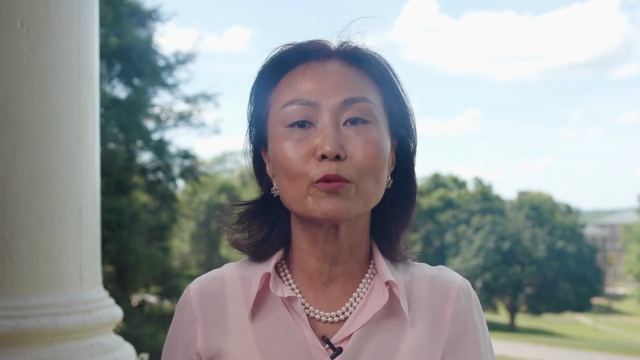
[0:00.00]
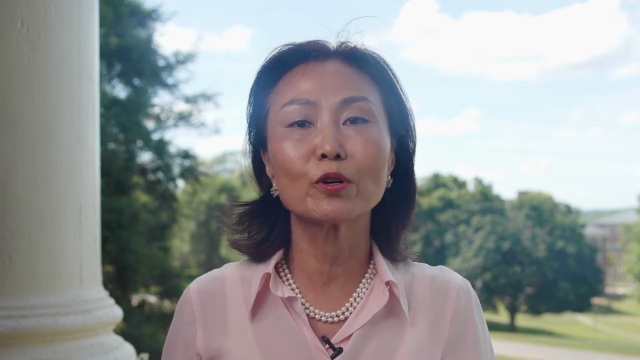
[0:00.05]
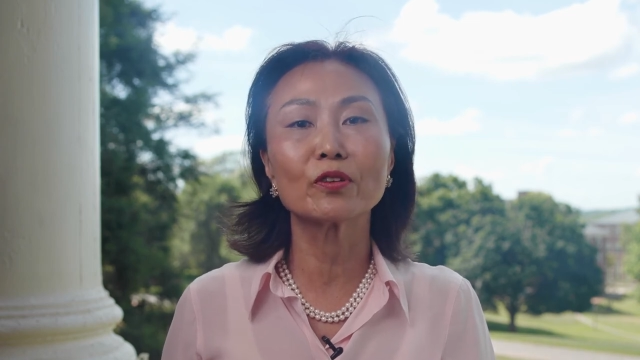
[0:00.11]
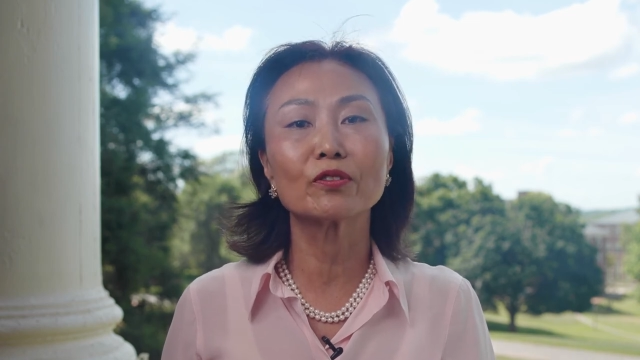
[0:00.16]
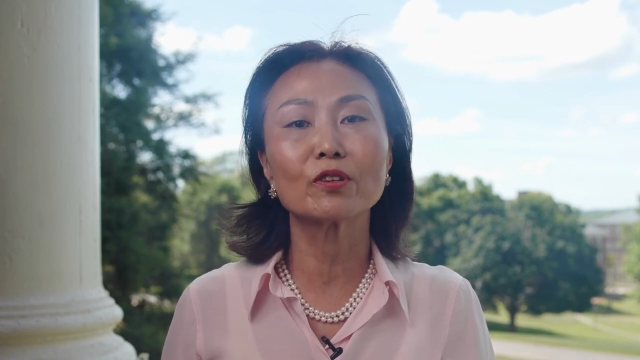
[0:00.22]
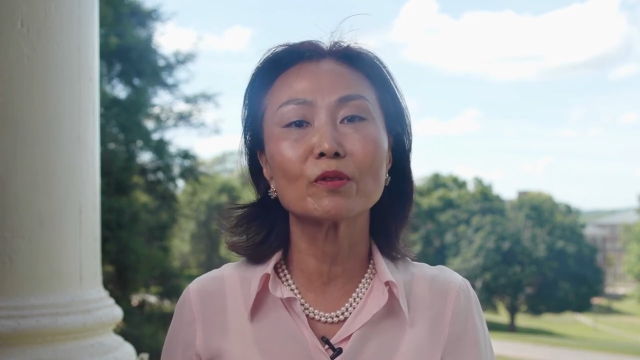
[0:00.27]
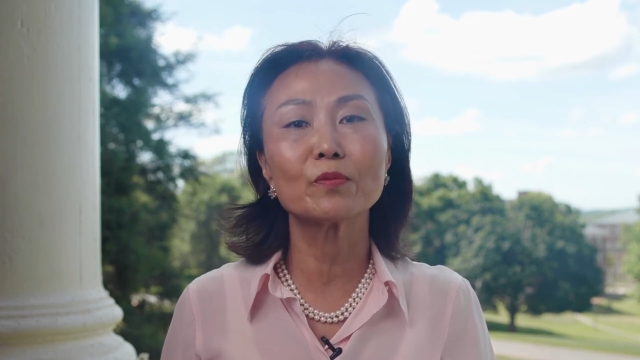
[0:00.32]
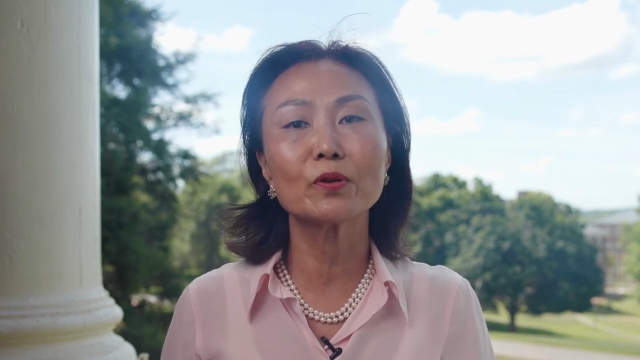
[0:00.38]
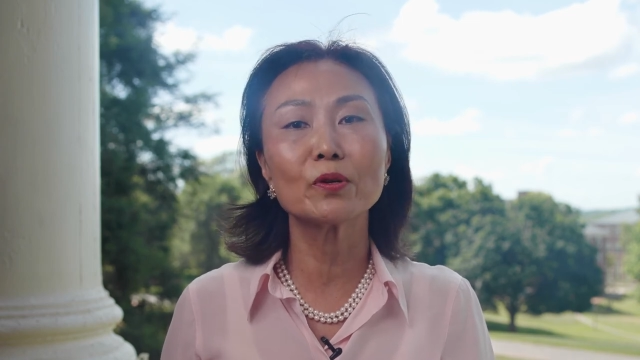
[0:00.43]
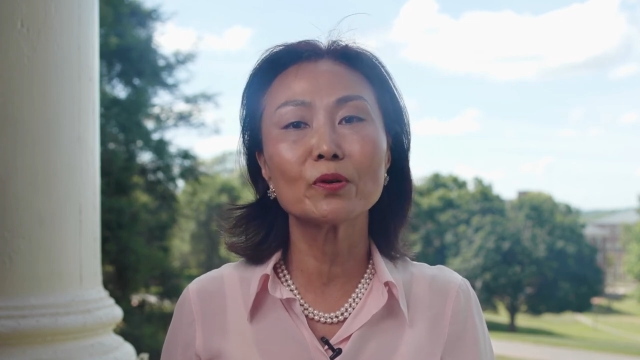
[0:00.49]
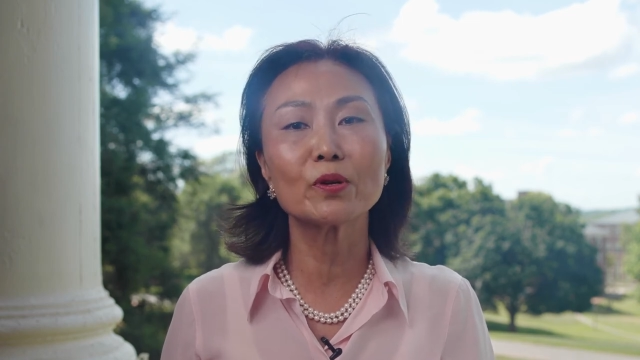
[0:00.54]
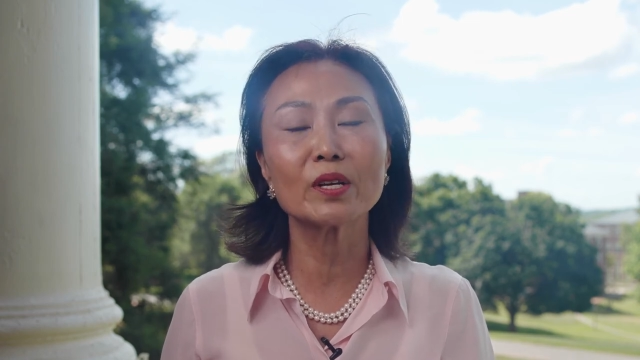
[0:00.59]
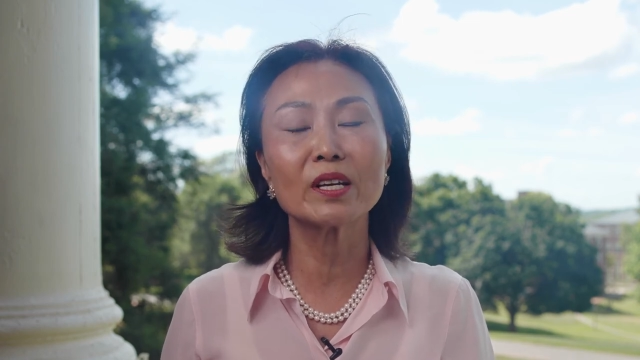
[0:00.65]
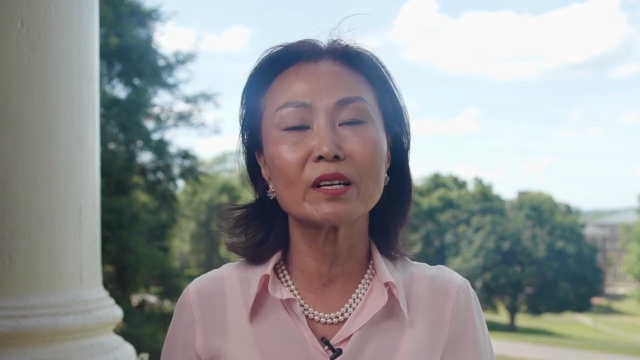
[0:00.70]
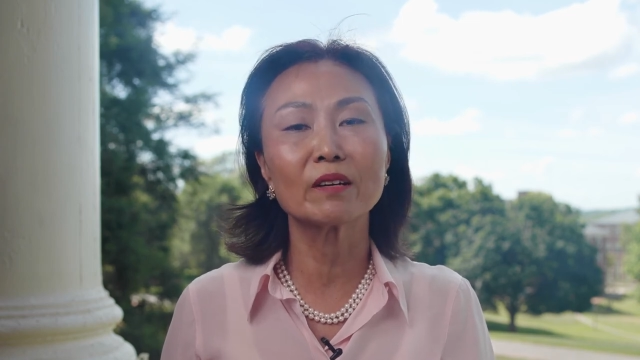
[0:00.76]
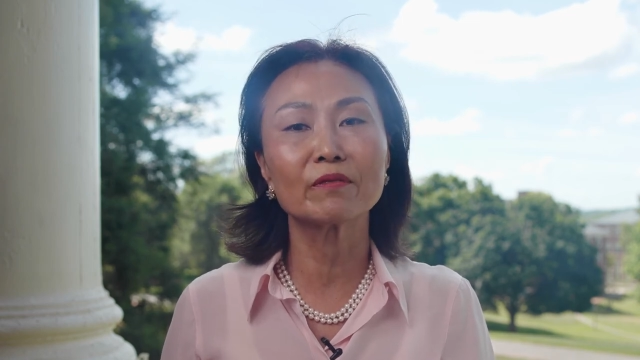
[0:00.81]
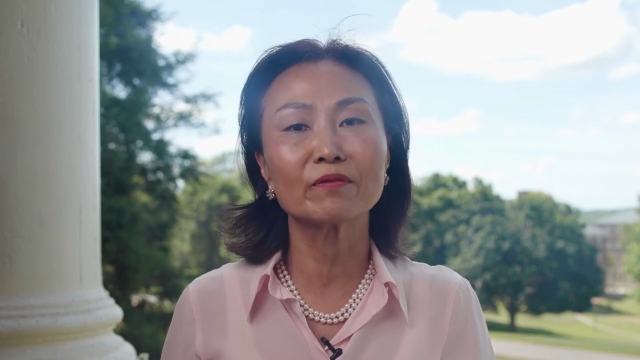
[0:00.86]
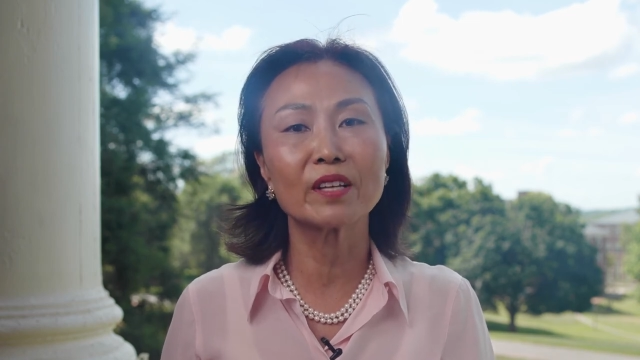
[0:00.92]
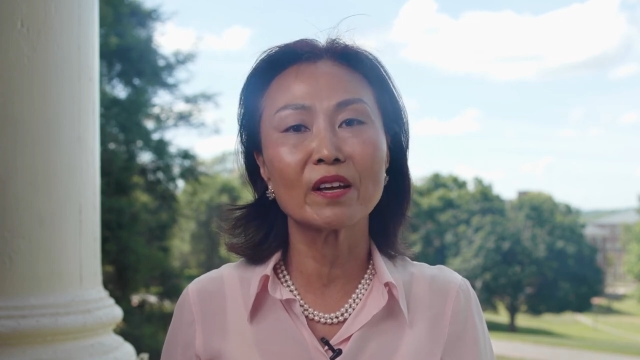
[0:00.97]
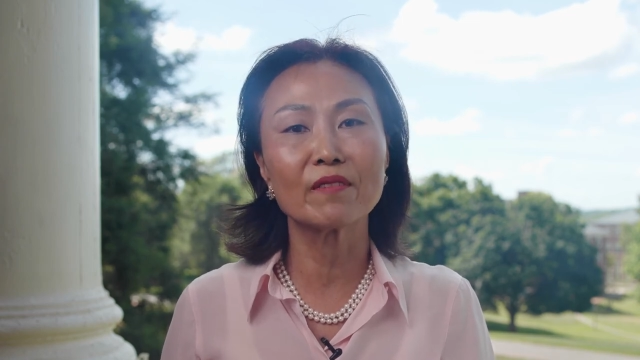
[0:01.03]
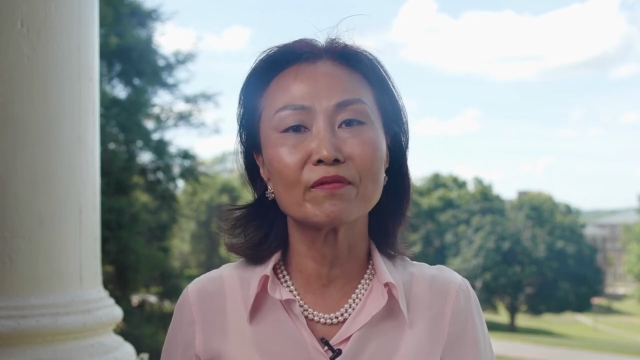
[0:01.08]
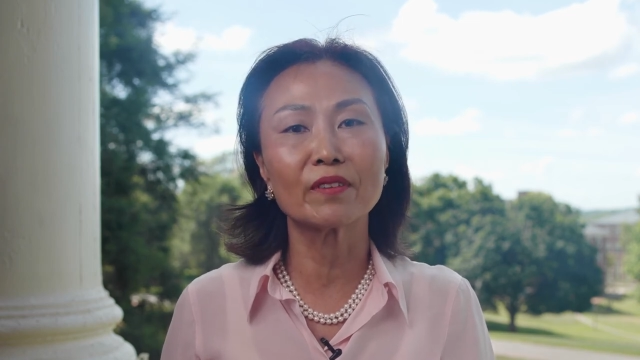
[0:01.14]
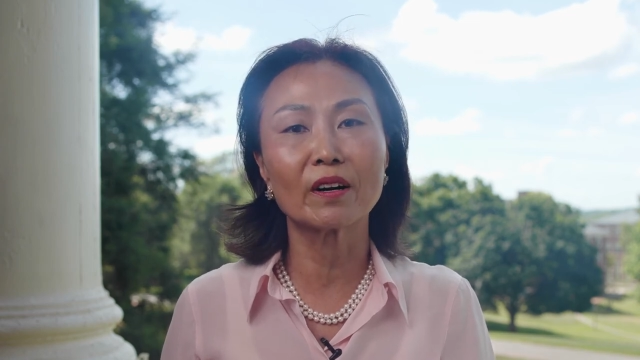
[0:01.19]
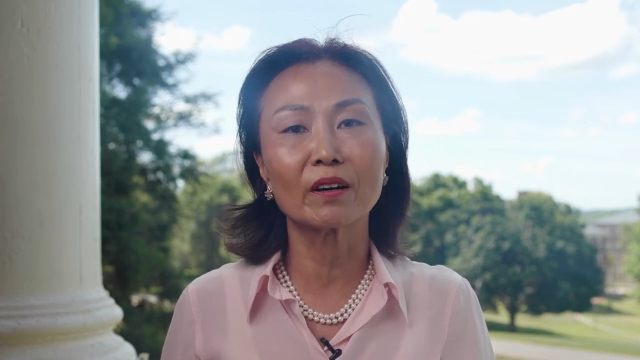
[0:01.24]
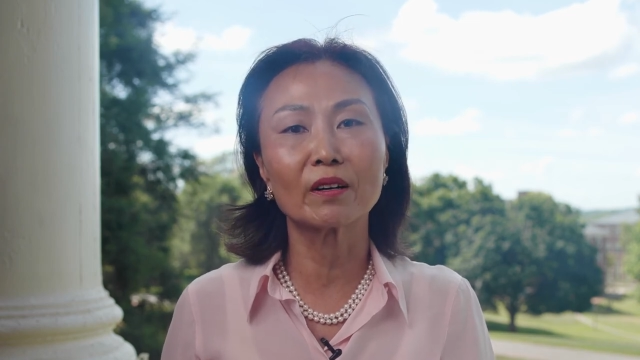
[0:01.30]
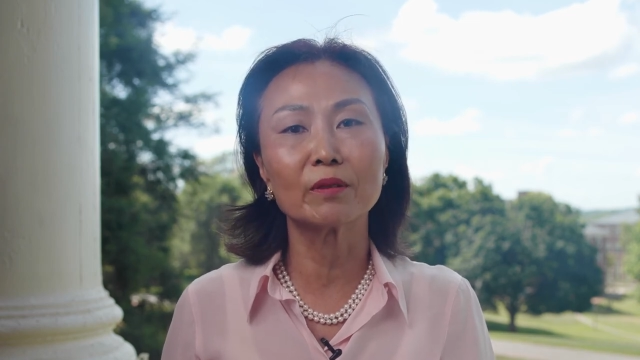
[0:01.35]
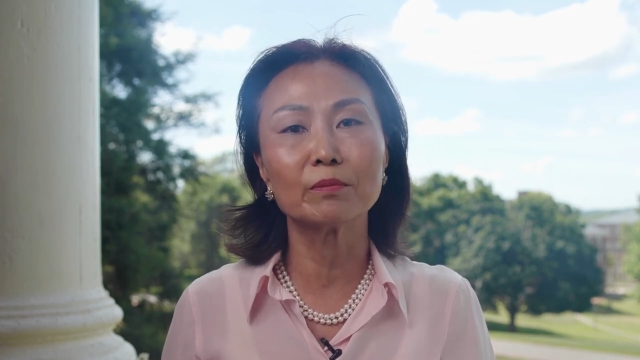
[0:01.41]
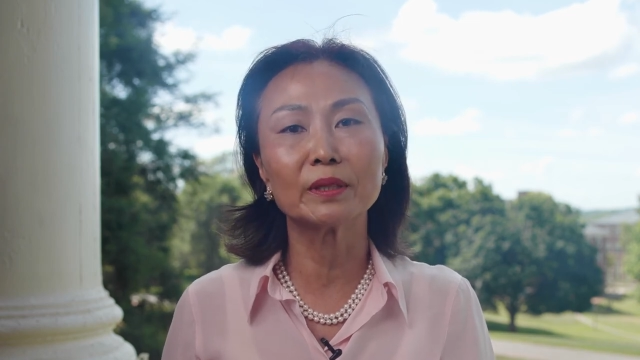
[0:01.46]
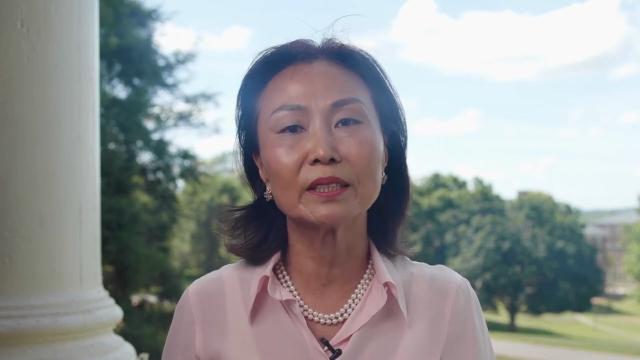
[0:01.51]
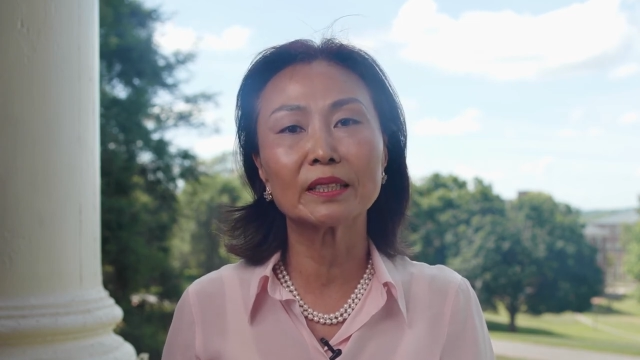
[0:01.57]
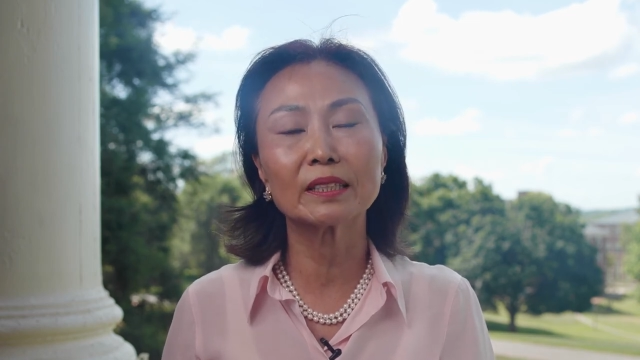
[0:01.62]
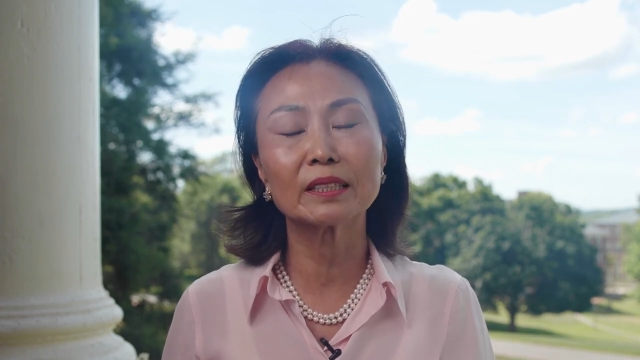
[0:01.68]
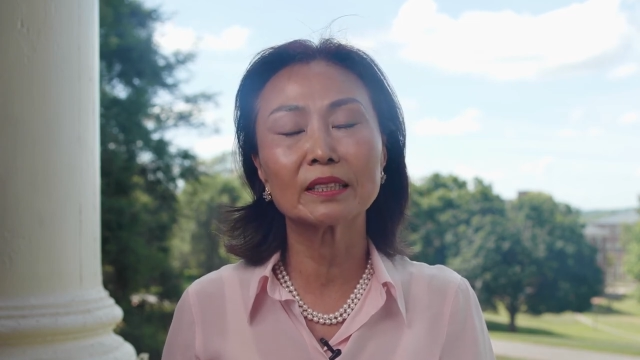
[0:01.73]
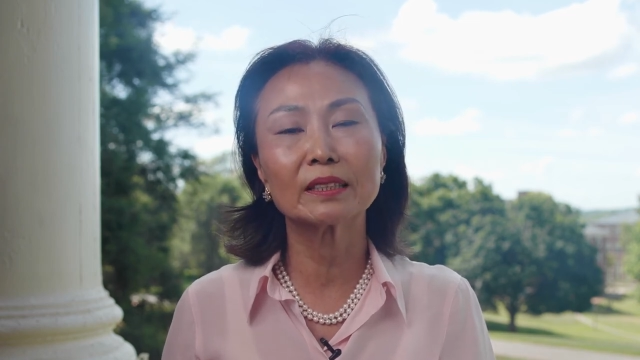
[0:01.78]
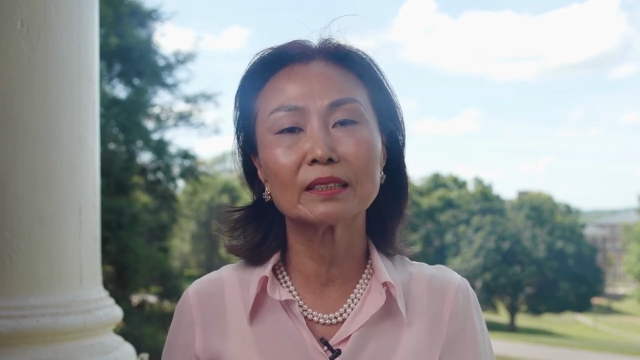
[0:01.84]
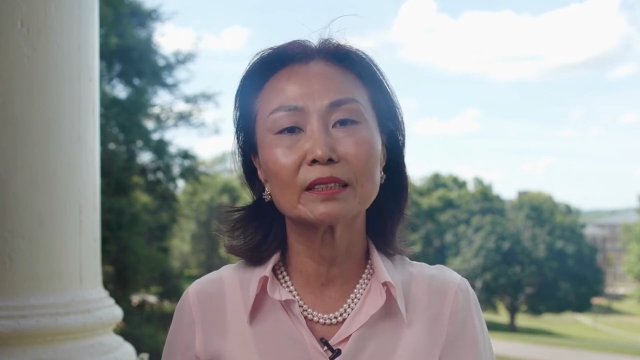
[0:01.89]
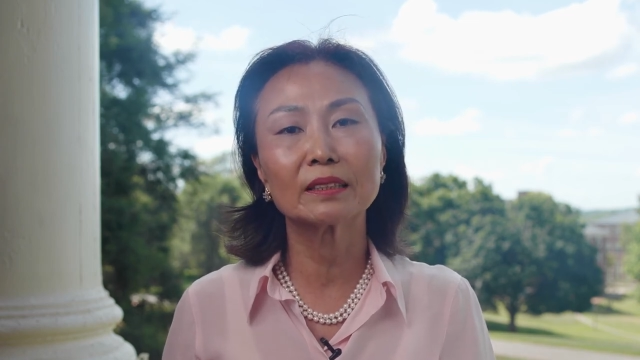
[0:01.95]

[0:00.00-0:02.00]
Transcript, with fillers: with the beauty of the environment.